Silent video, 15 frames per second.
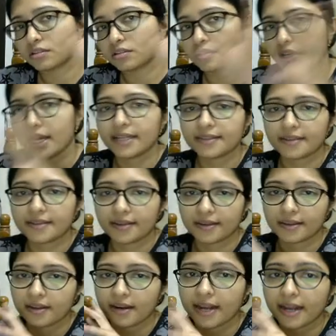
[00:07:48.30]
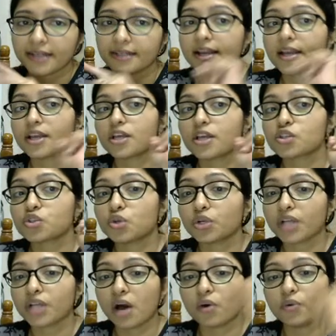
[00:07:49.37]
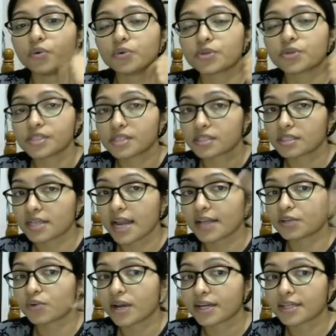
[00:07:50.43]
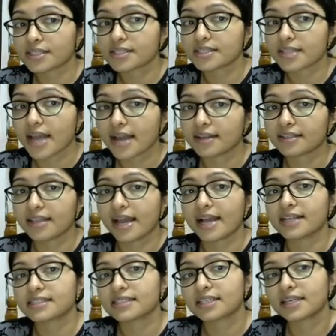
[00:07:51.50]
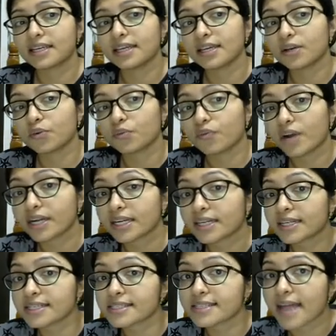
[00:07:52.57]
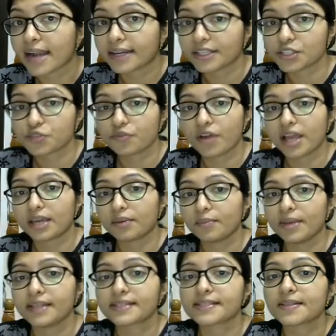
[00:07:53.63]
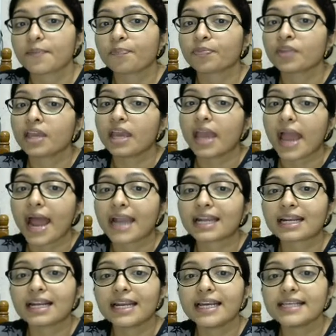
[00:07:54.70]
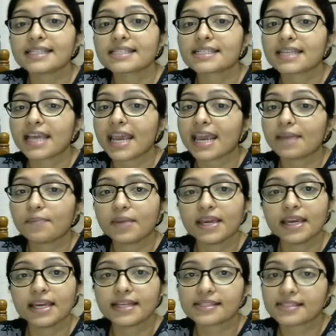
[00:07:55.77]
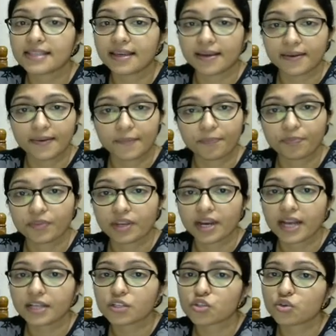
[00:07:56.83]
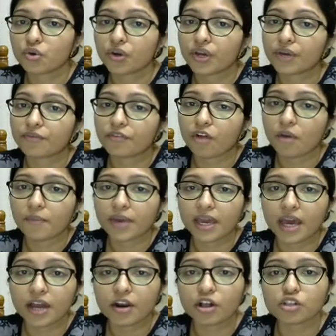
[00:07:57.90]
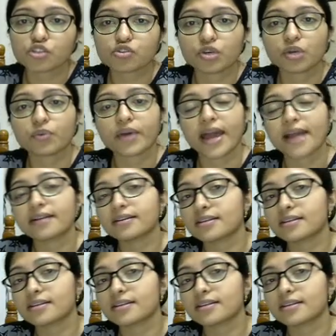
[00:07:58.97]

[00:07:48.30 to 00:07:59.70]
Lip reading: anything, right? So now try to understand that ki what it is satisfying, means at least AB is there, right? So from here also you can,